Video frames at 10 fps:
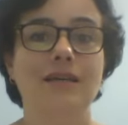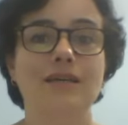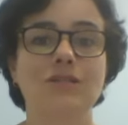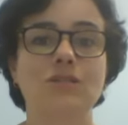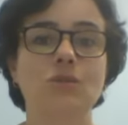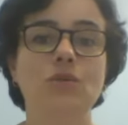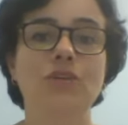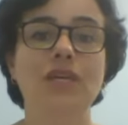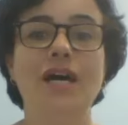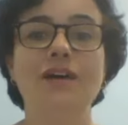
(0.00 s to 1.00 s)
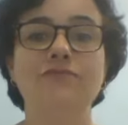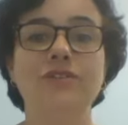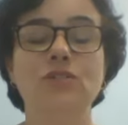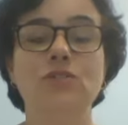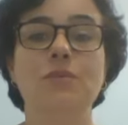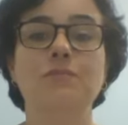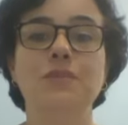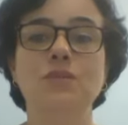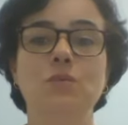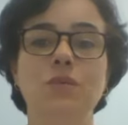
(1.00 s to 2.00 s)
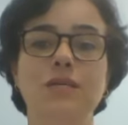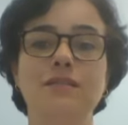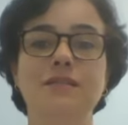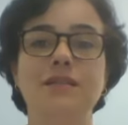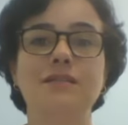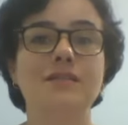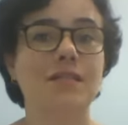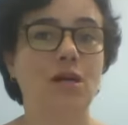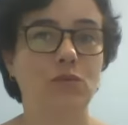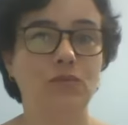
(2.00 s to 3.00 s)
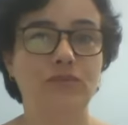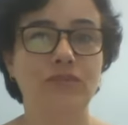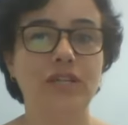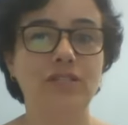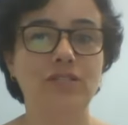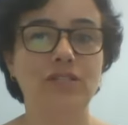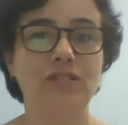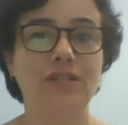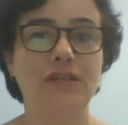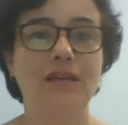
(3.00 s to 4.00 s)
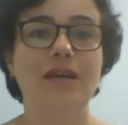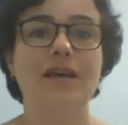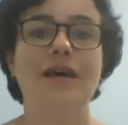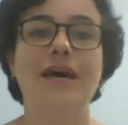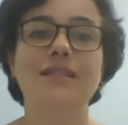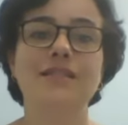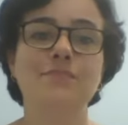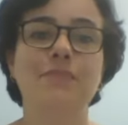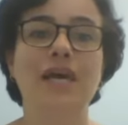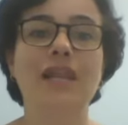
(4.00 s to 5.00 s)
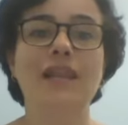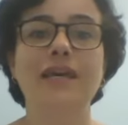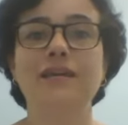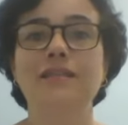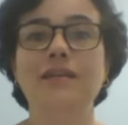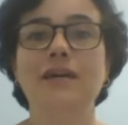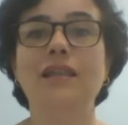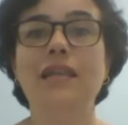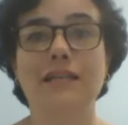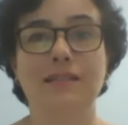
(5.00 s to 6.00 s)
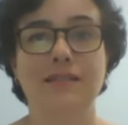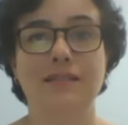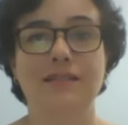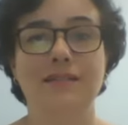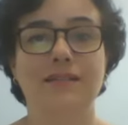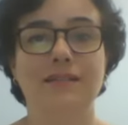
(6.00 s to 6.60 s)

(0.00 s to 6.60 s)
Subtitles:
So we have adopted words that sound French and spell like they are Latin.